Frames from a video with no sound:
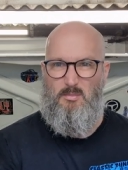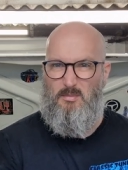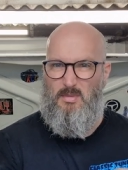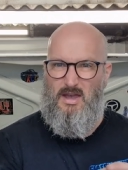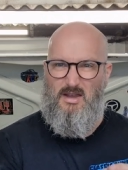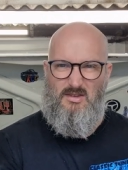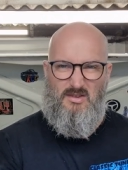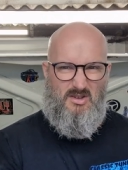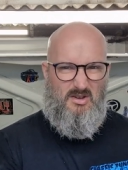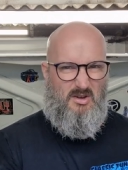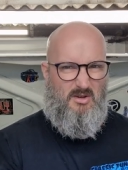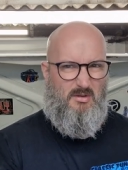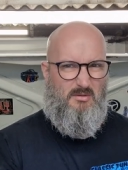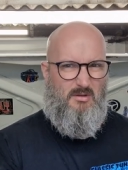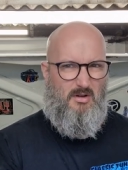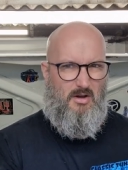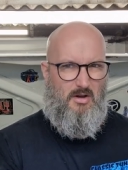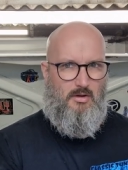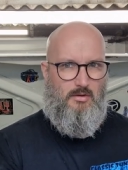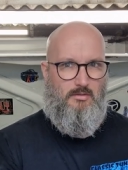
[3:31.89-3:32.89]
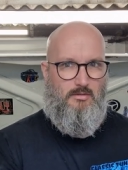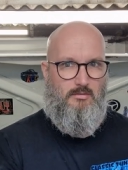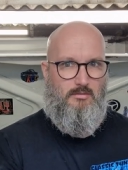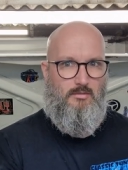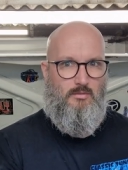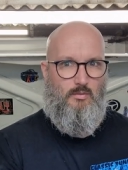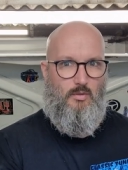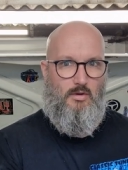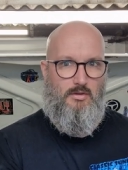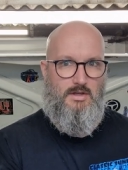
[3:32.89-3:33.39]
basic on
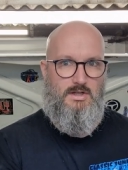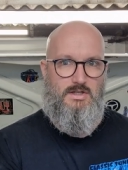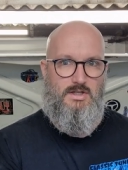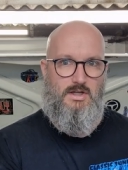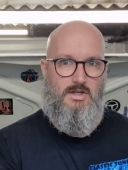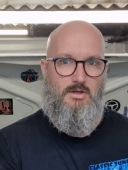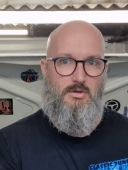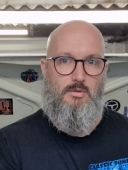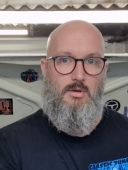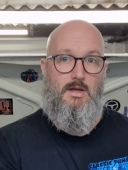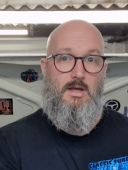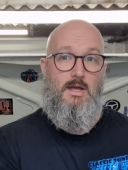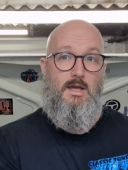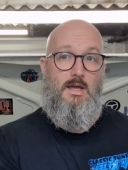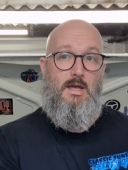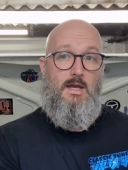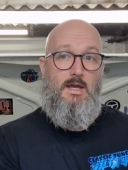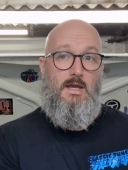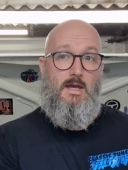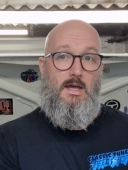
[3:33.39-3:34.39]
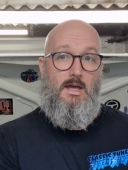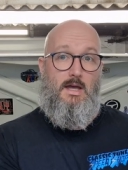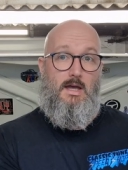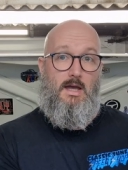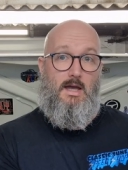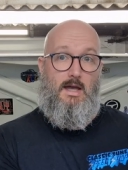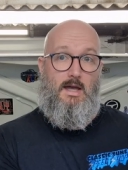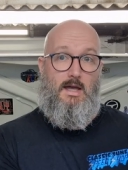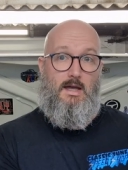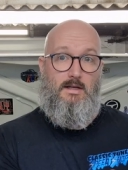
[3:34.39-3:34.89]
what they do,
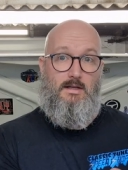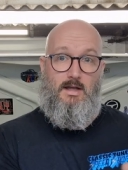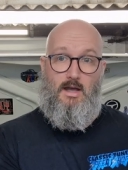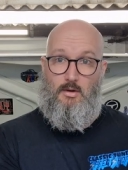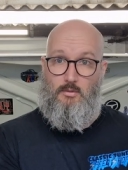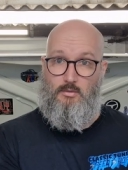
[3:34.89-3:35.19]
and